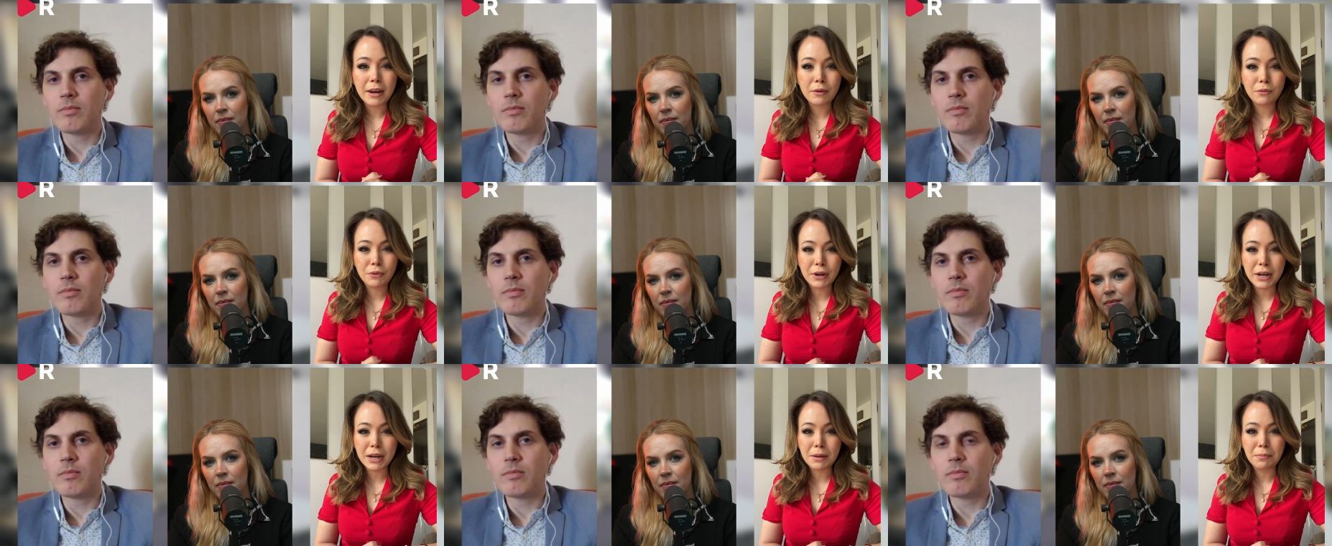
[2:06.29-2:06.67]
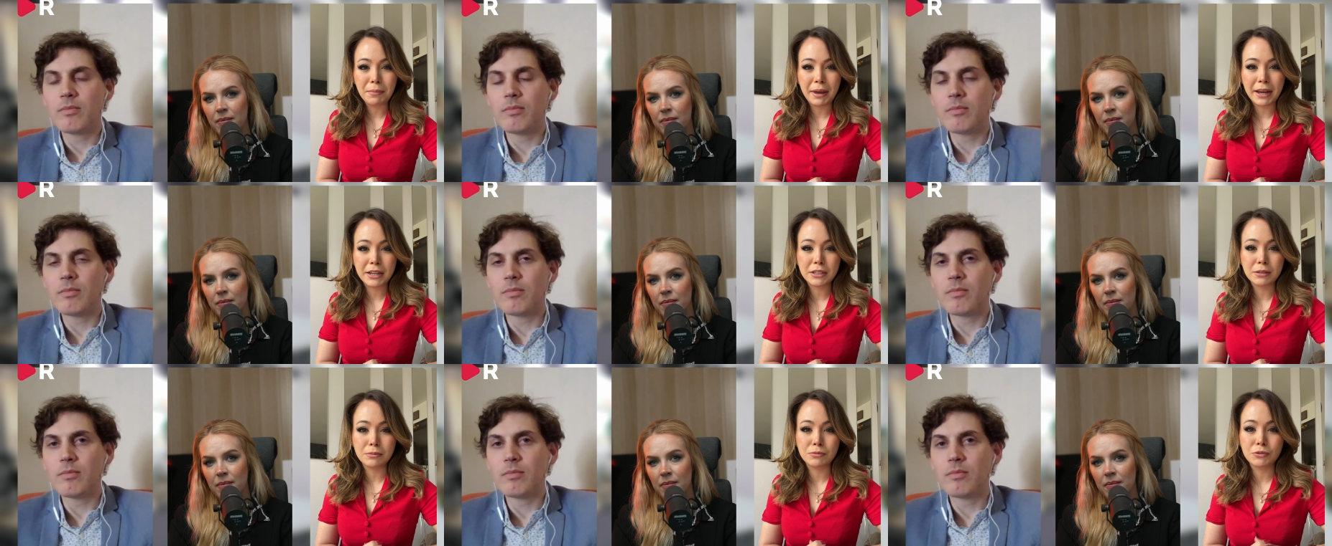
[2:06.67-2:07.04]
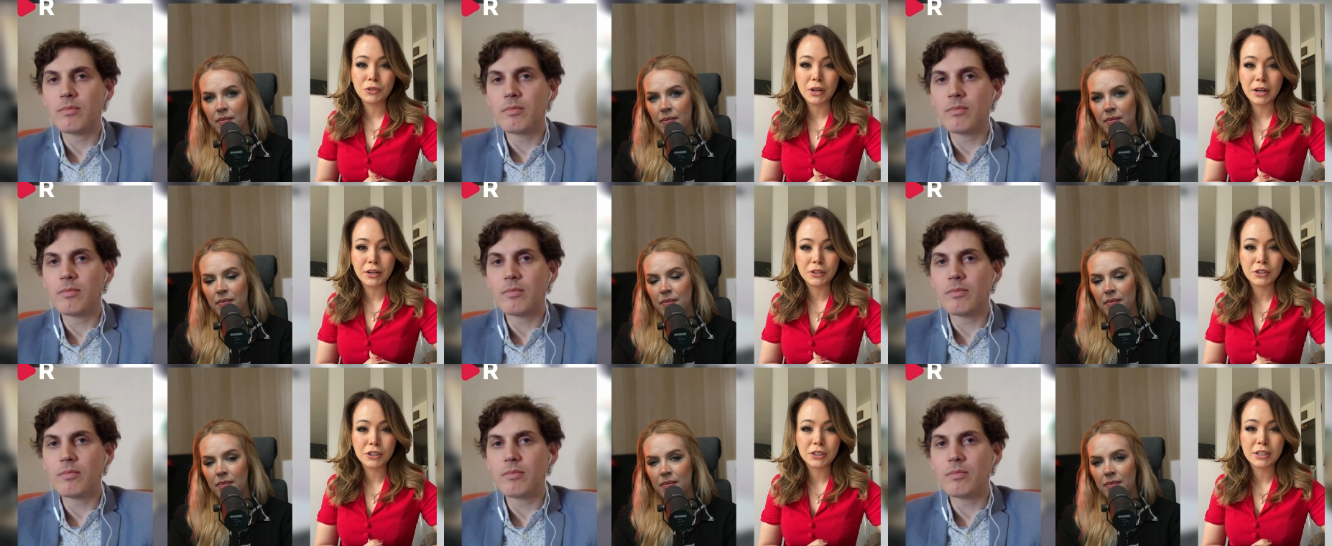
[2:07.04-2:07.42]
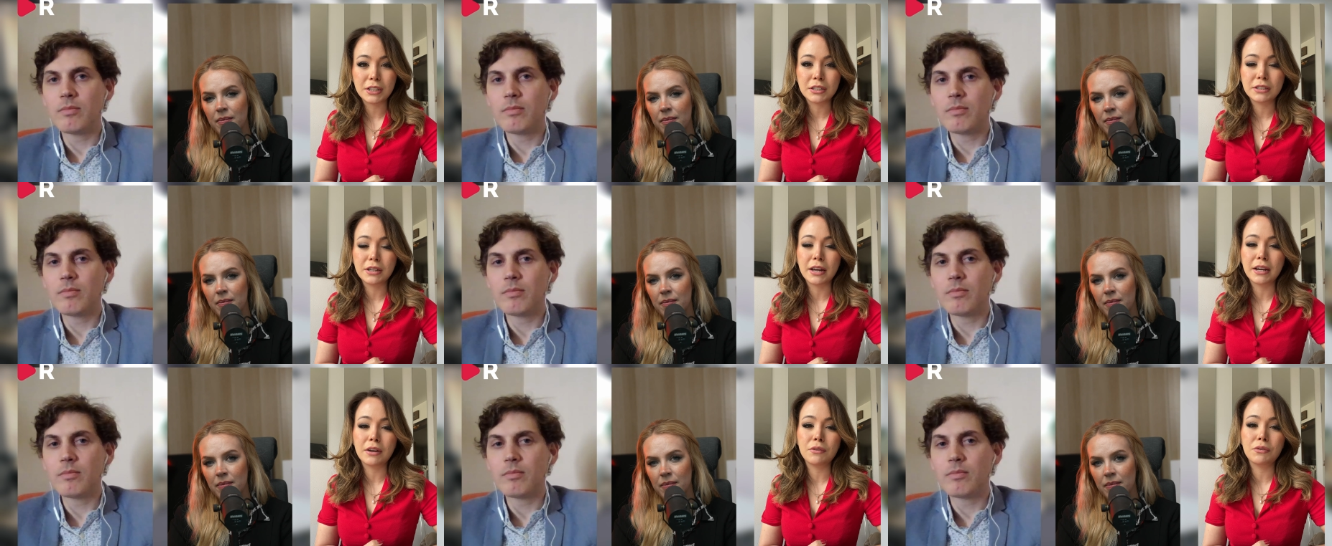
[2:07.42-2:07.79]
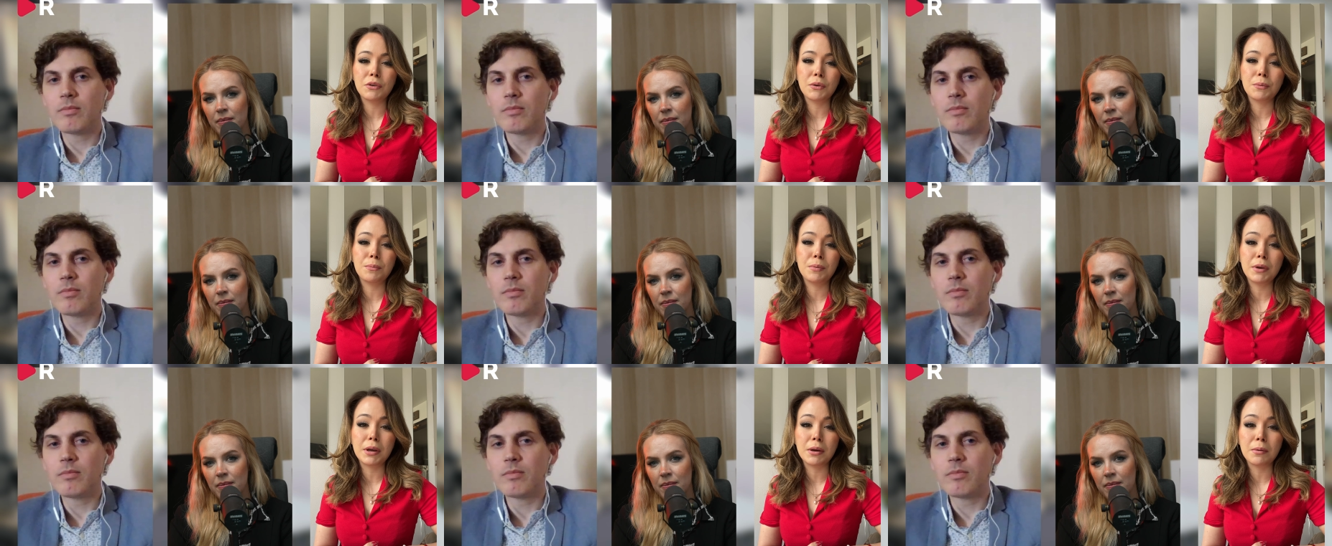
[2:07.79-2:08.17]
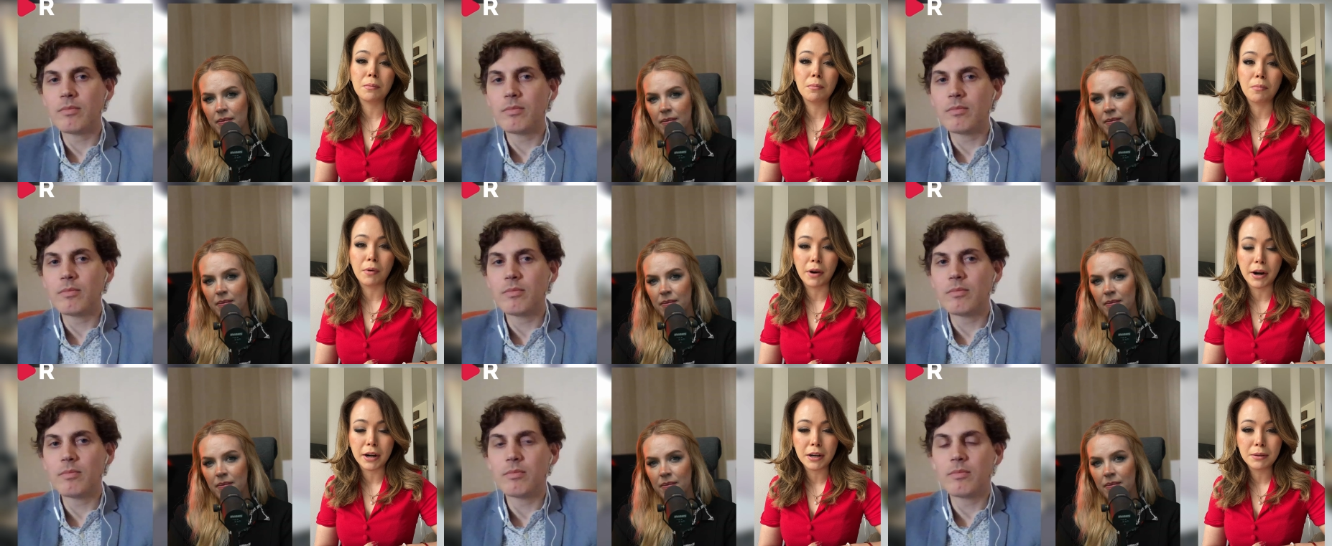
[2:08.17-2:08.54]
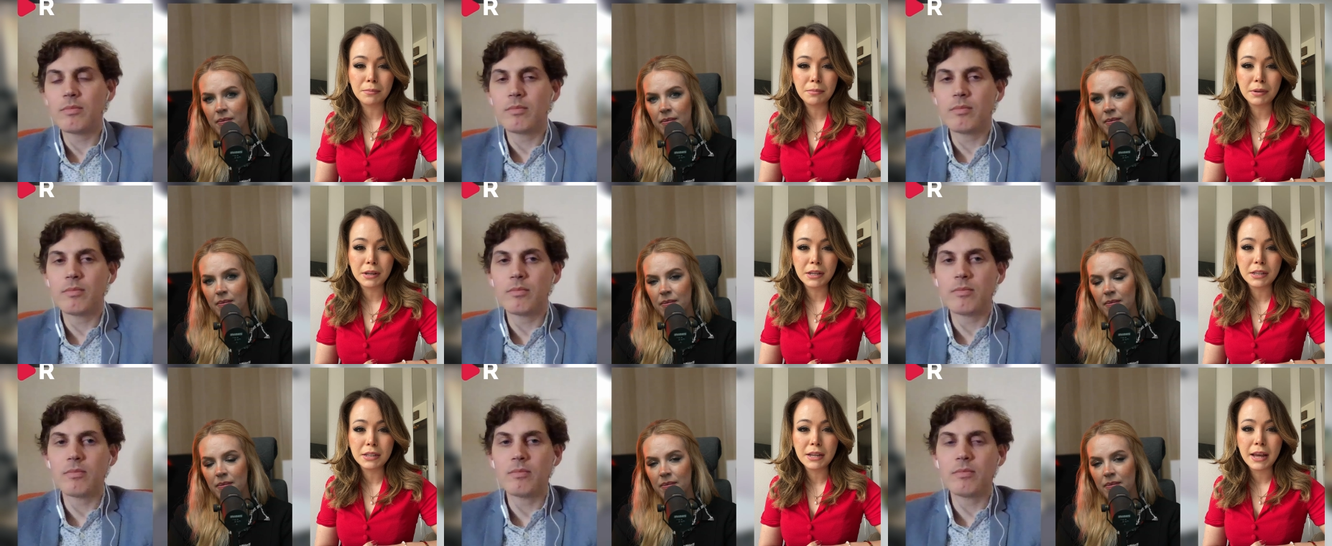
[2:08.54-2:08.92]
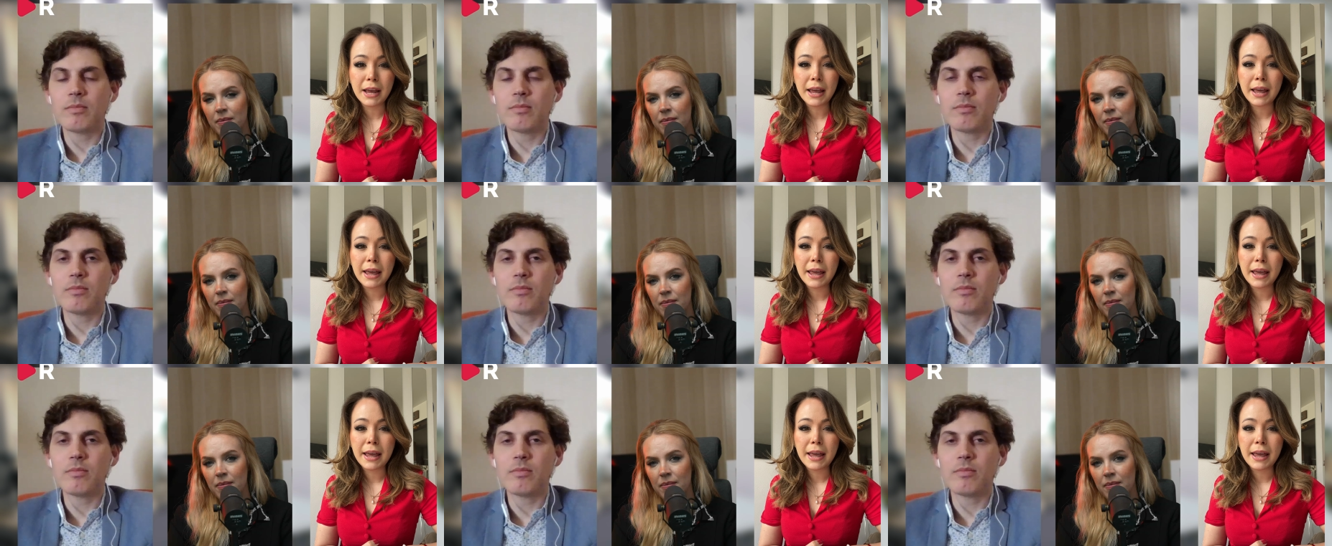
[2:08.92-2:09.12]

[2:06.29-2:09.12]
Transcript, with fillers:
Speaker 1: and really make some changes inside the European Parliament.